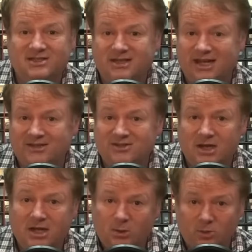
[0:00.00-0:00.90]
sketch,
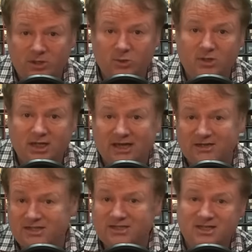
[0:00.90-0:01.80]
and
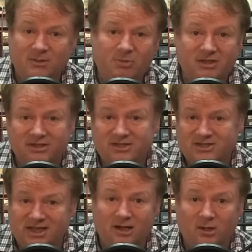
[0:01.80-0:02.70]
it's a simple
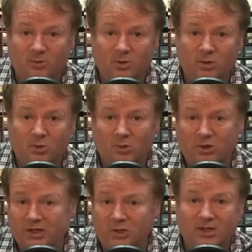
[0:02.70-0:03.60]
setup
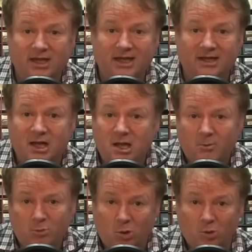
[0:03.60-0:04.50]
where you can
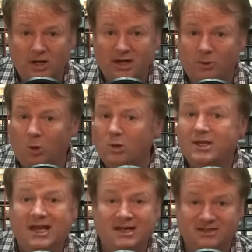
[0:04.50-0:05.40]
program all
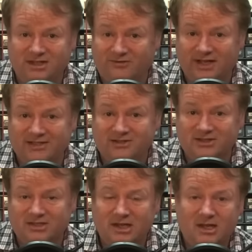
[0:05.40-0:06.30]
kinds of
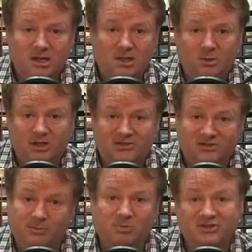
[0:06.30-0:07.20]
devices with
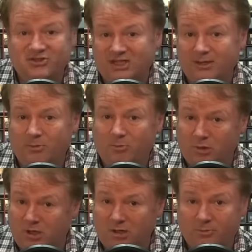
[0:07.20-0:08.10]
simple C
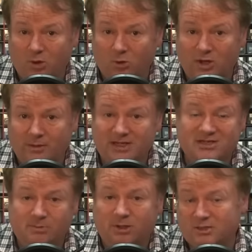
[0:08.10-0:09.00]
programming,
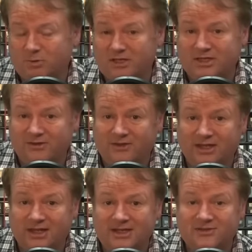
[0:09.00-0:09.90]
C++, I
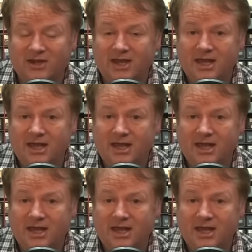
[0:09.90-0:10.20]
think it is.